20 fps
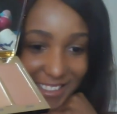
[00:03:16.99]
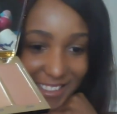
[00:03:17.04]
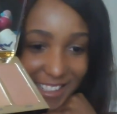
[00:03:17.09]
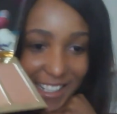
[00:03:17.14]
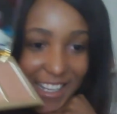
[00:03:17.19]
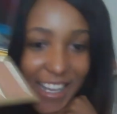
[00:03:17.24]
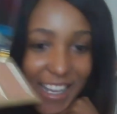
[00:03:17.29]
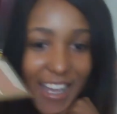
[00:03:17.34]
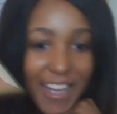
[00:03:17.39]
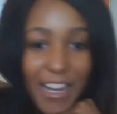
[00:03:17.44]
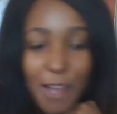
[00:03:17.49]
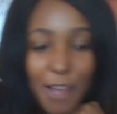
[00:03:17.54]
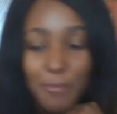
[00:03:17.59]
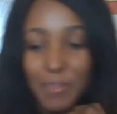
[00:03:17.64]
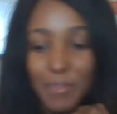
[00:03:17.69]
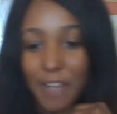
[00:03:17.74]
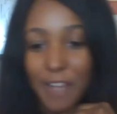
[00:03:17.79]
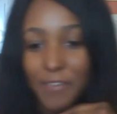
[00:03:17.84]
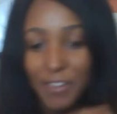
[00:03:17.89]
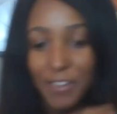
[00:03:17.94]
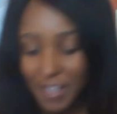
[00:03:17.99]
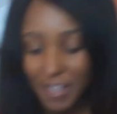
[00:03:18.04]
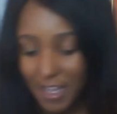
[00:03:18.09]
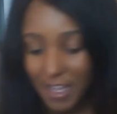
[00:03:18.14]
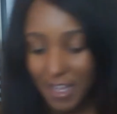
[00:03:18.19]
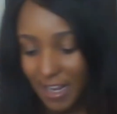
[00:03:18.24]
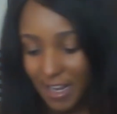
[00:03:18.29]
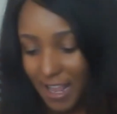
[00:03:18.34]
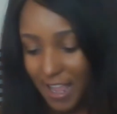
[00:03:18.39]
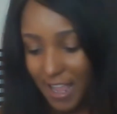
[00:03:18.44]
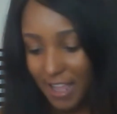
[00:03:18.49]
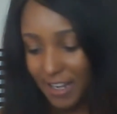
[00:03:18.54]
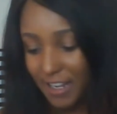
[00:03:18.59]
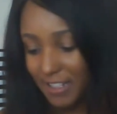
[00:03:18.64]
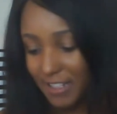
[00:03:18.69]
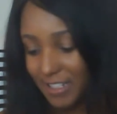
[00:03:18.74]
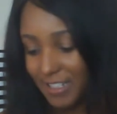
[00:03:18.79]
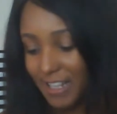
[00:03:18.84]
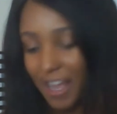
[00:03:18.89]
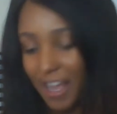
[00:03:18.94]
And I'm definitely an
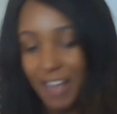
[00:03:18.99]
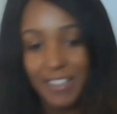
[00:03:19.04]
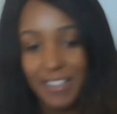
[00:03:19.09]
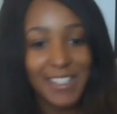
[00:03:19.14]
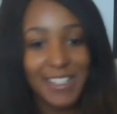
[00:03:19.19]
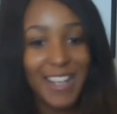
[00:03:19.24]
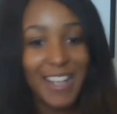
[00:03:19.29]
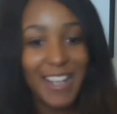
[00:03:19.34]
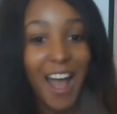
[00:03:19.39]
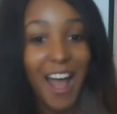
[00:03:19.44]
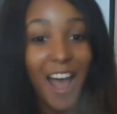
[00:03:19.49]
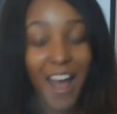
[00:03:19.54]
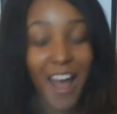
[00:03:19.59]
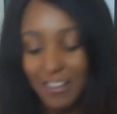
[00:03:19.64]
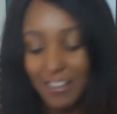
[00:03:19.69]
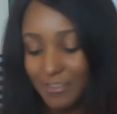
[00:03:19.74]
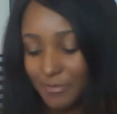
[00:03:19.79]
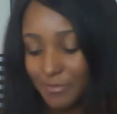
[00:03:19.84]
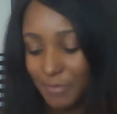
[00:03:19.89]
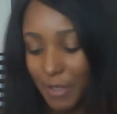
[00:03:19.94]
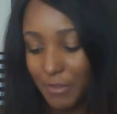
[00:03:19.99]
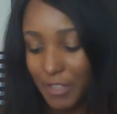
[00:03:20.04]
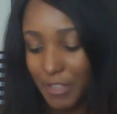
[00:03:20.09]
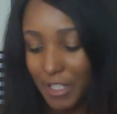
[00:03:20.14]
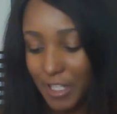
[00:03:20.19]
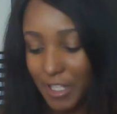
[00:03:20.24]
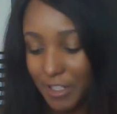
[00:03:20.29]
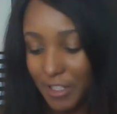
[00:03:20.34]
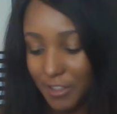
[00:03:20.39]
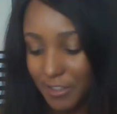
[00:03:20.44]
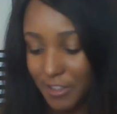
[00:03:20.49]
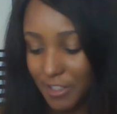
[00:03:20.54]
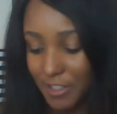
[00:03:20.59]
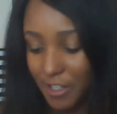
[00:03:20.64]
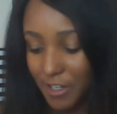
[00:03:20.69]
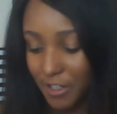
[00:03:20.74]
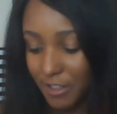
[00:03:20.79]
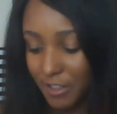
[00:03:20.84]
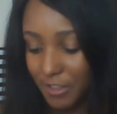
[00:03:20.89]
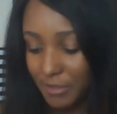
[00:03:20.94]
Anastasia Beverly Hills girl.